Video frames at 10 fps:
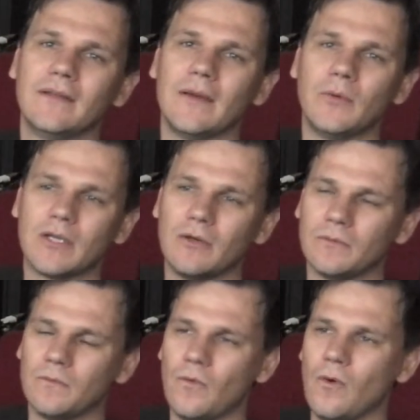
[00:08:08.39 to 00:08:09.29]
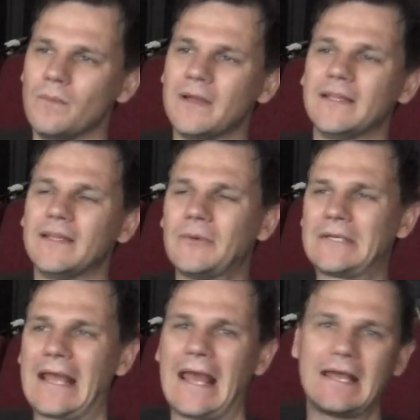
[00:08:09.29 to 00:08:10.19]
They would conform, and then they would
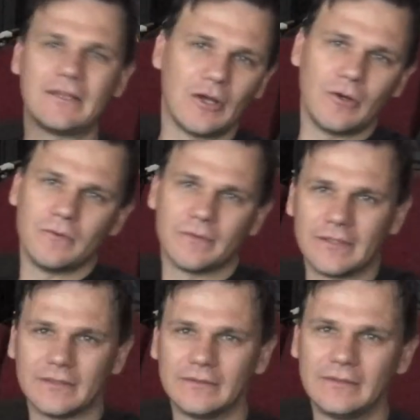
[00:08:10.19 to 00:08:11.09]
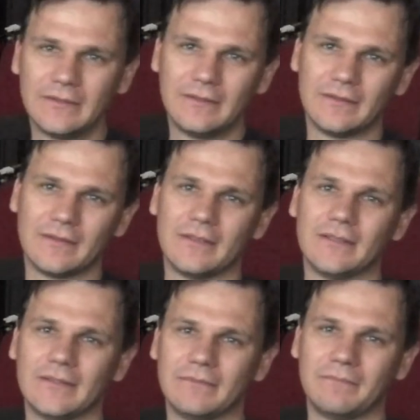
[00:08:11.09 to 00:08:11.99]
hand over
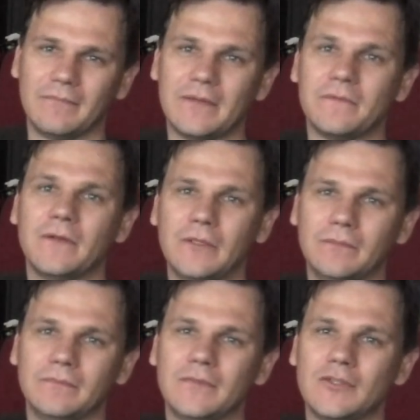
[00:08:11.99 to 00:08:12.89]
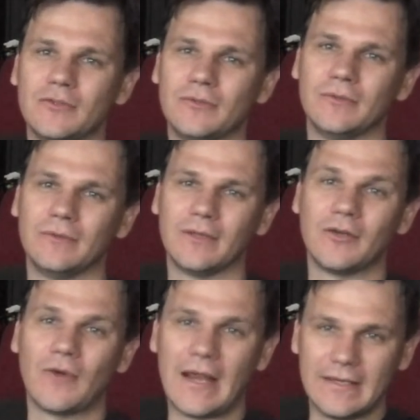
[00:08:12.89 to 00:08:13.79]
the film to the
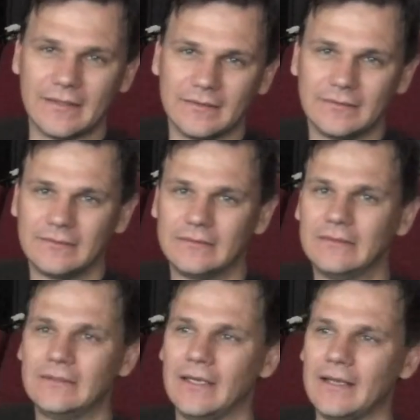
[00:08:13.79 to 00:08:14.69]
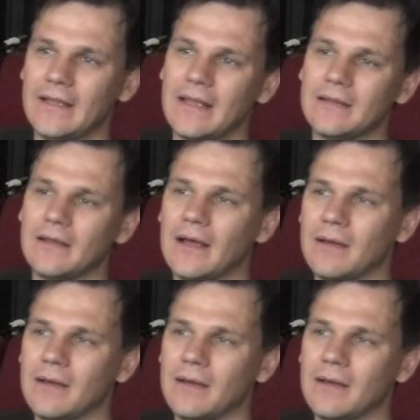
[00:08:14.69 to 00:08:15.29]
grader, and then